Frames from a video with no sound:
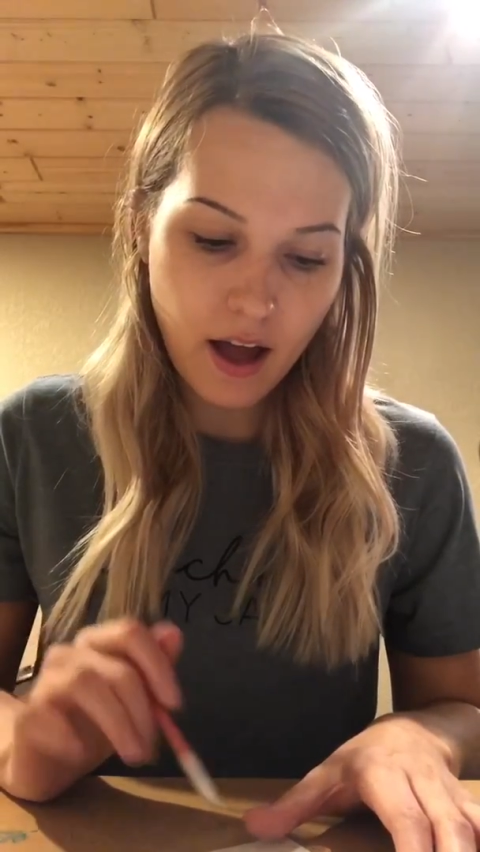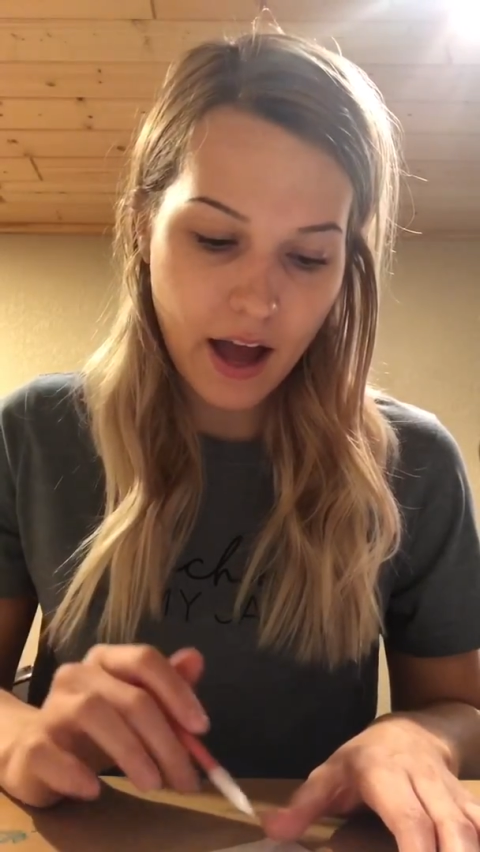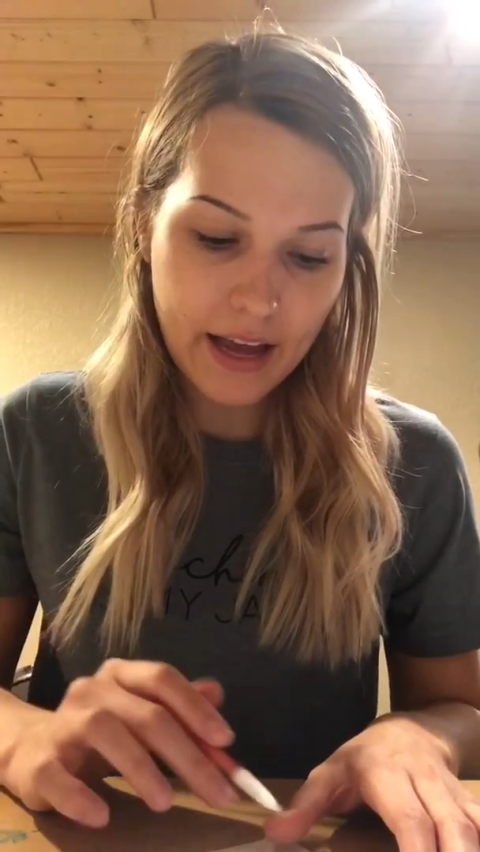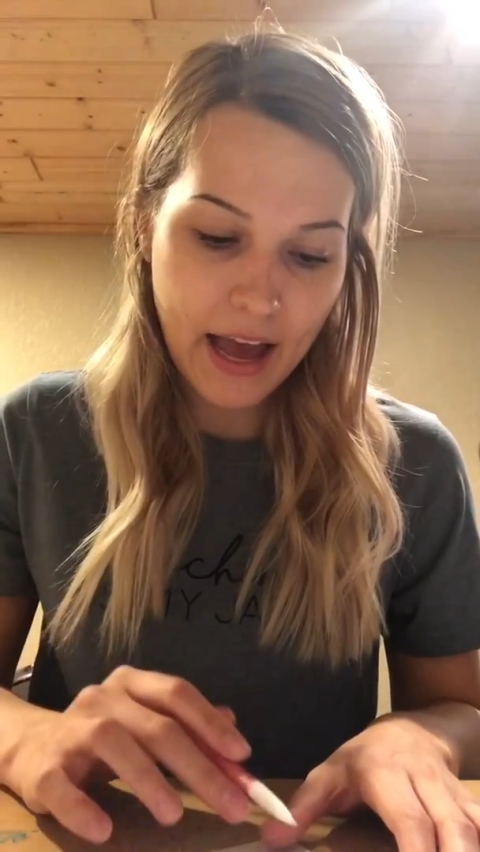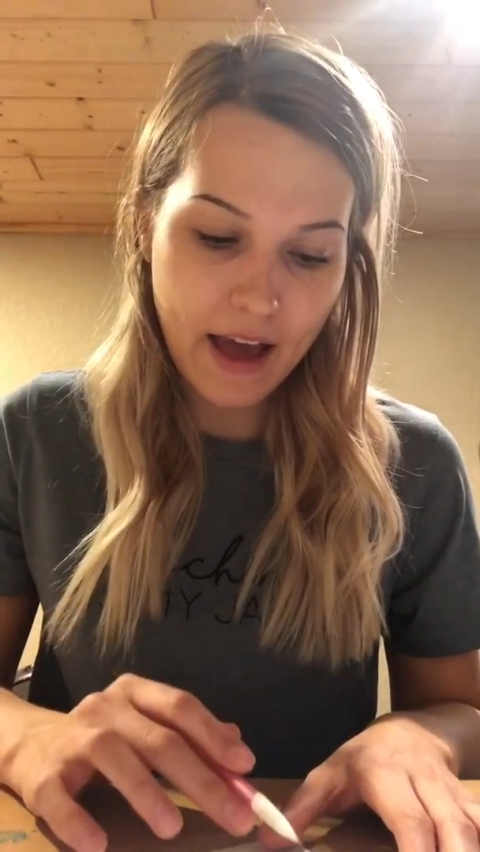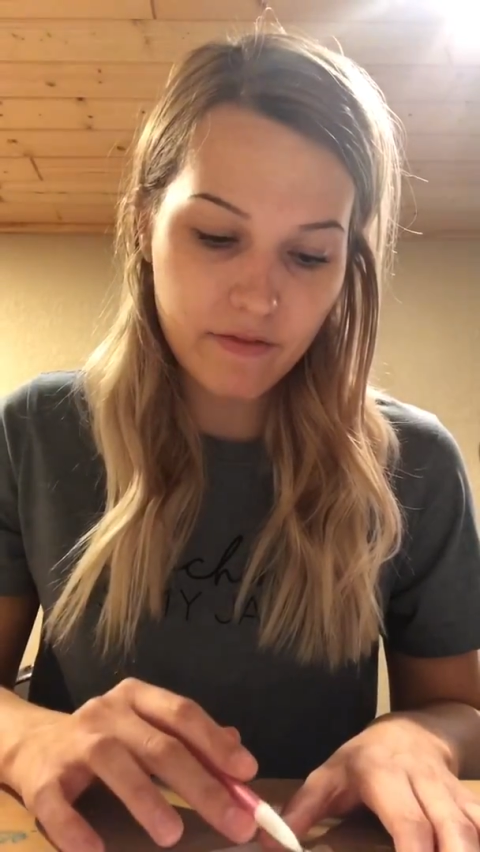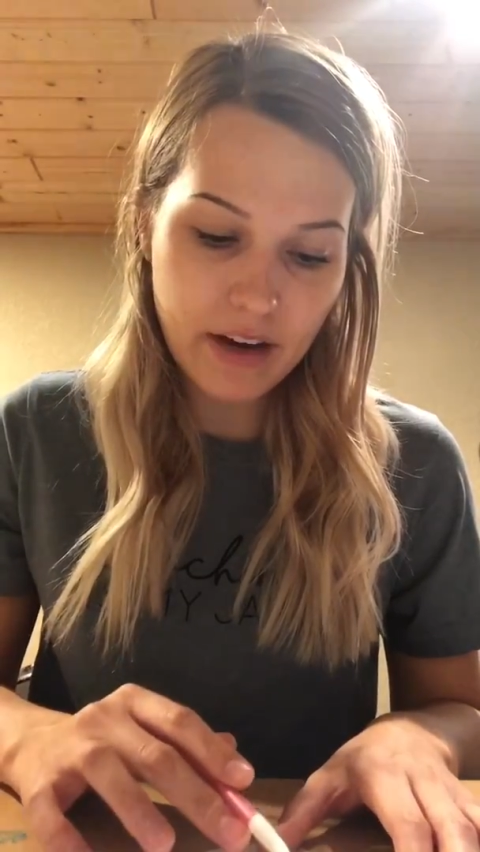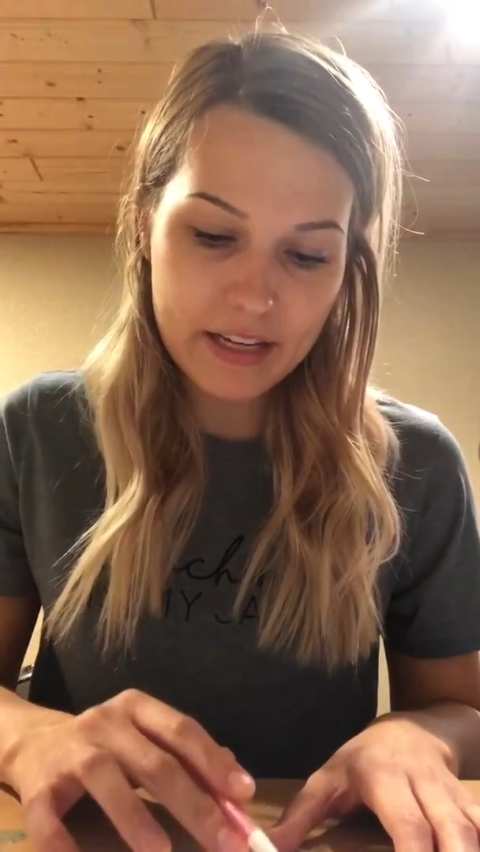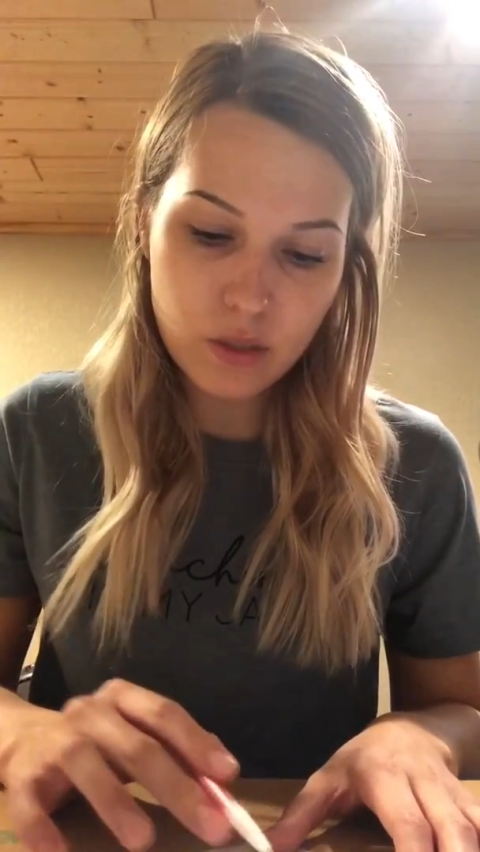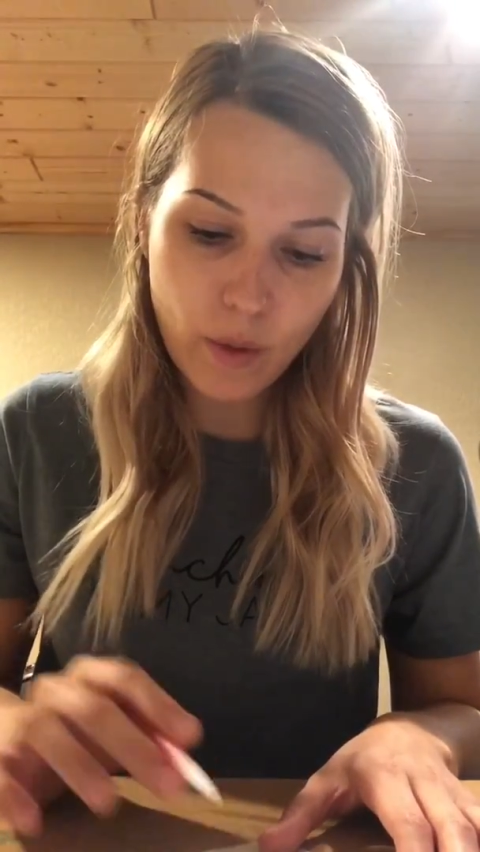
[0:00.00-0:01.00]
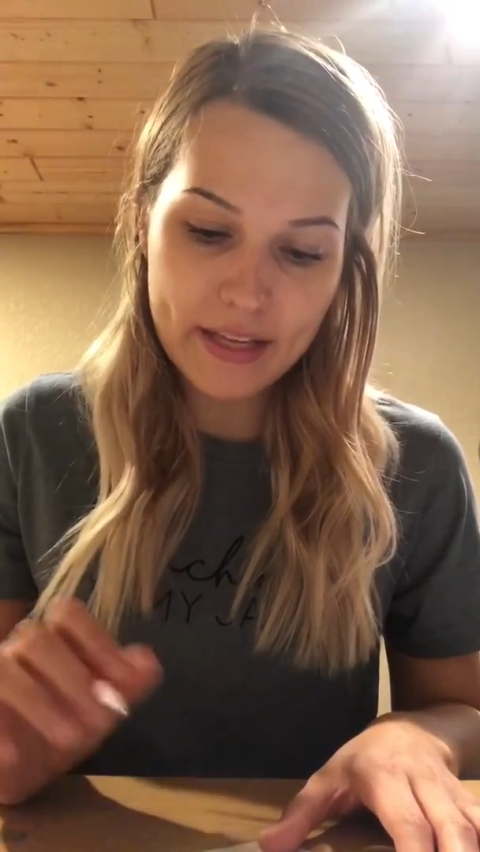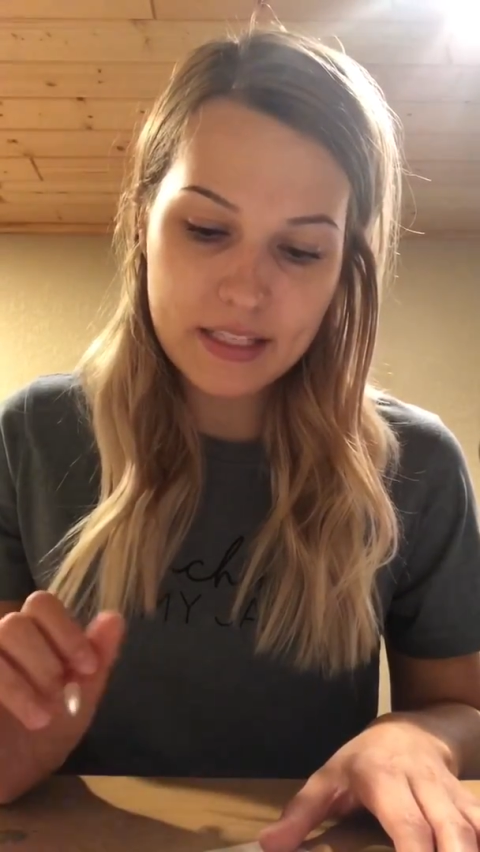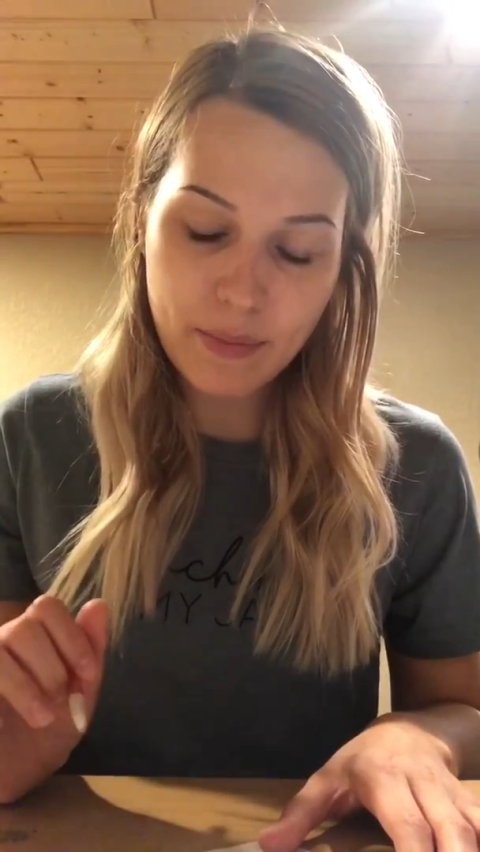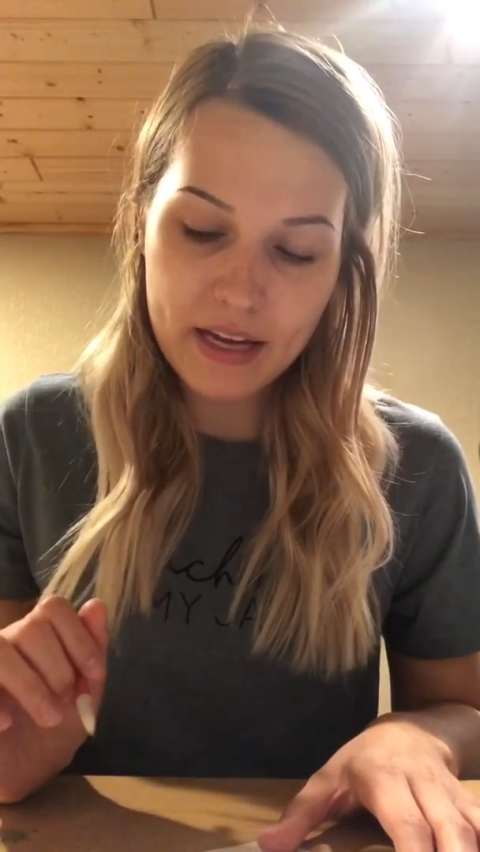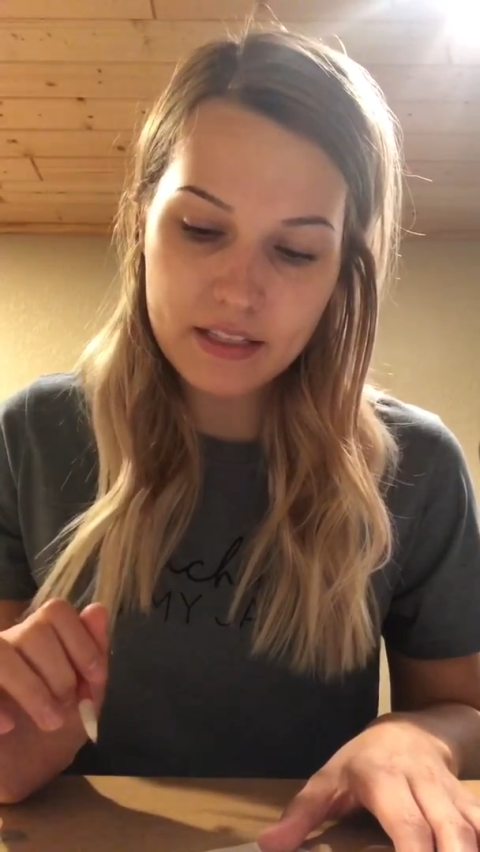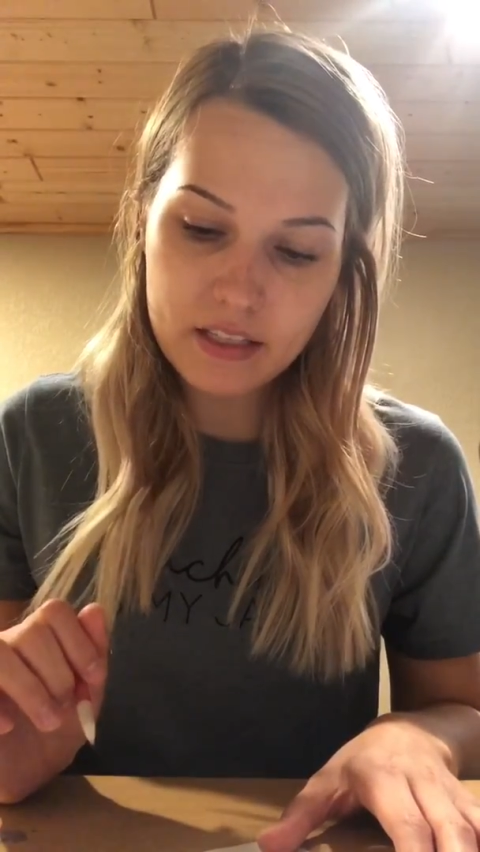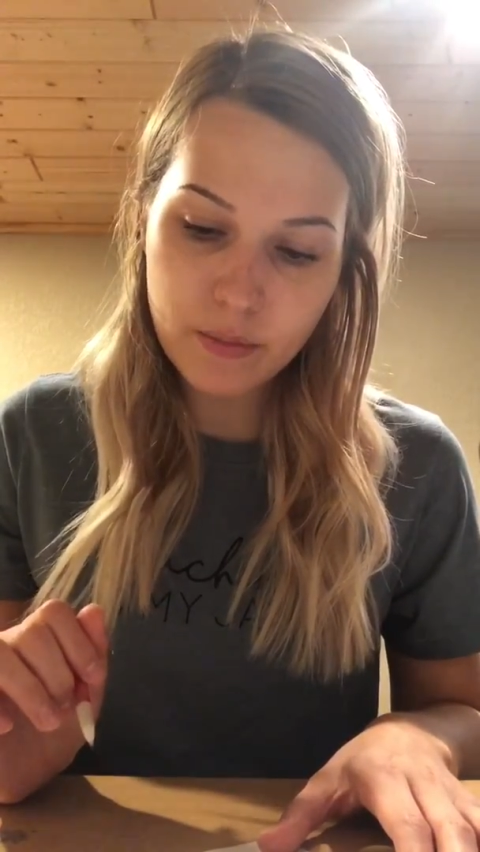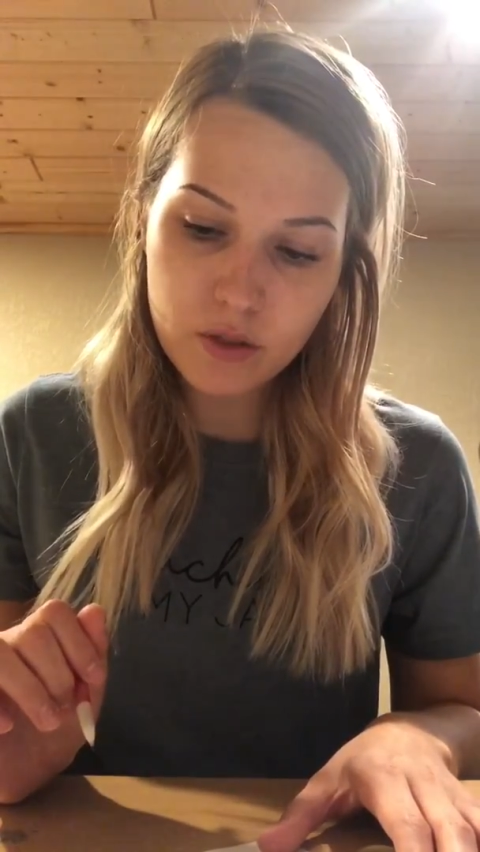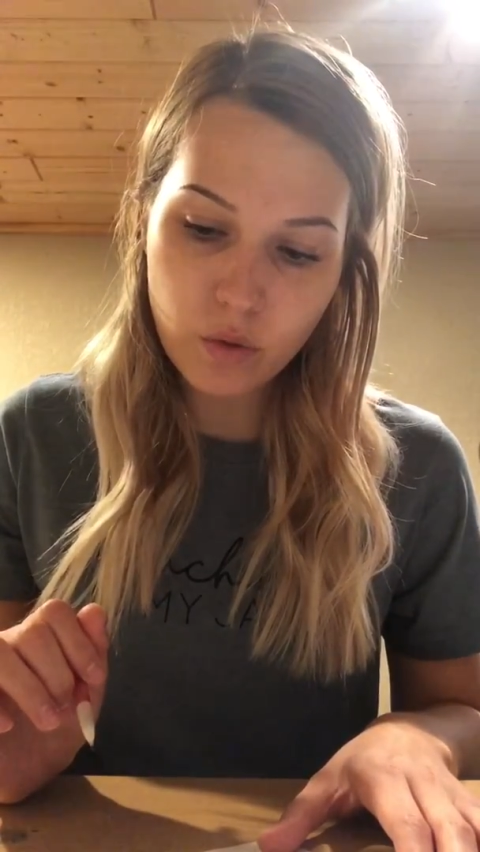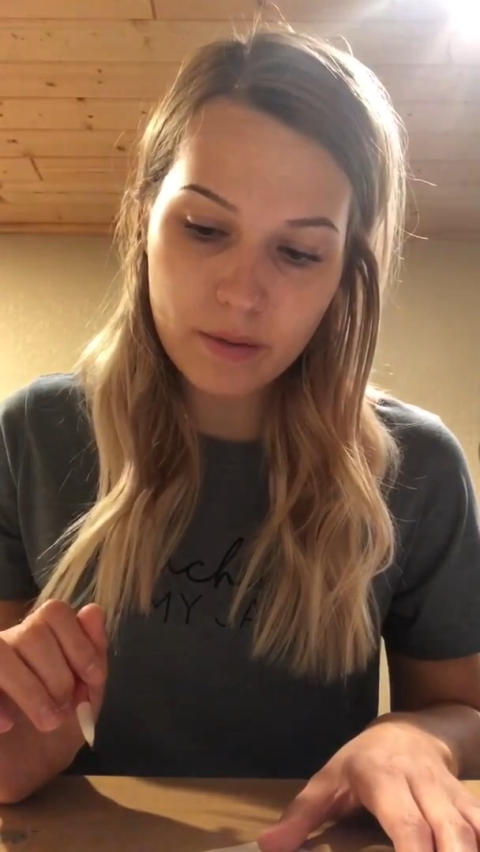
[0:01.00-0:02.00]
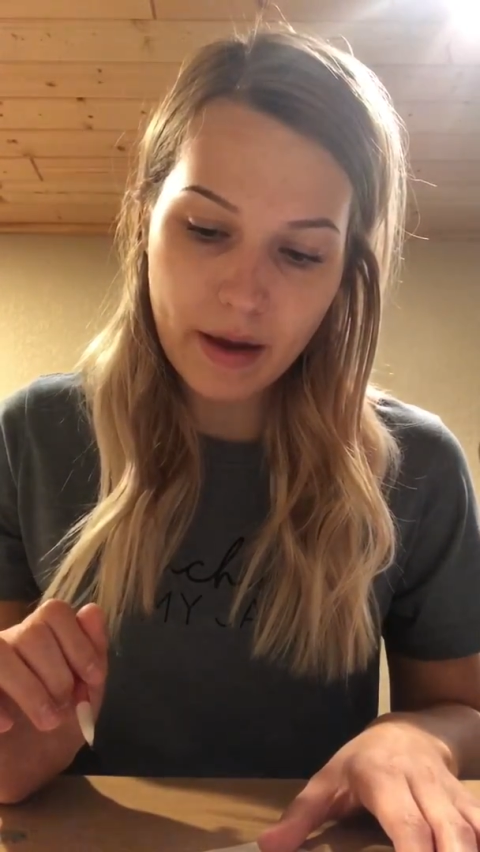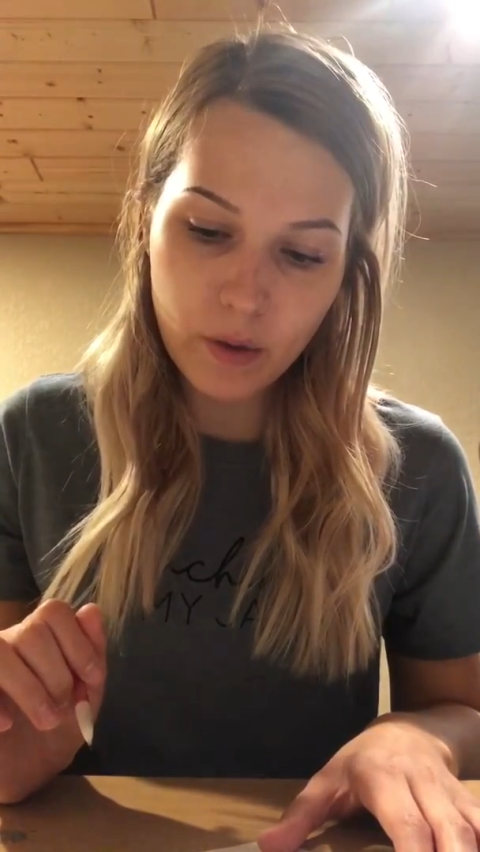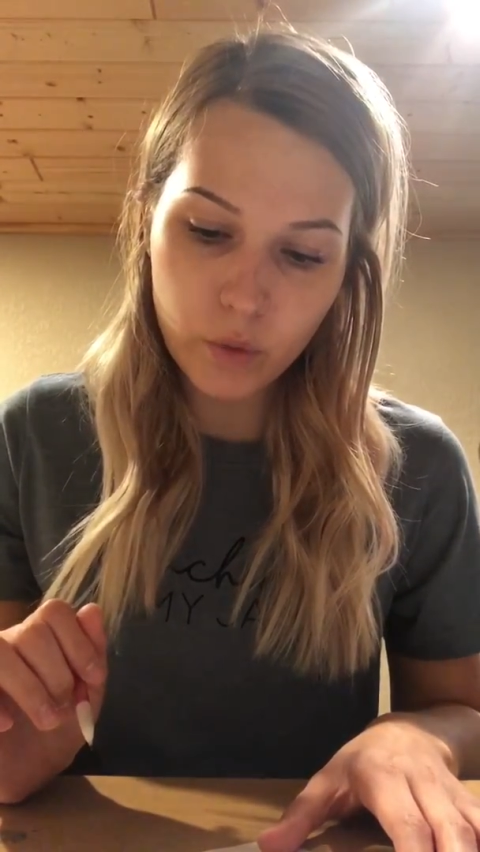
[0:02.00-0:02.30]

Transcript: I have nice white spaces between my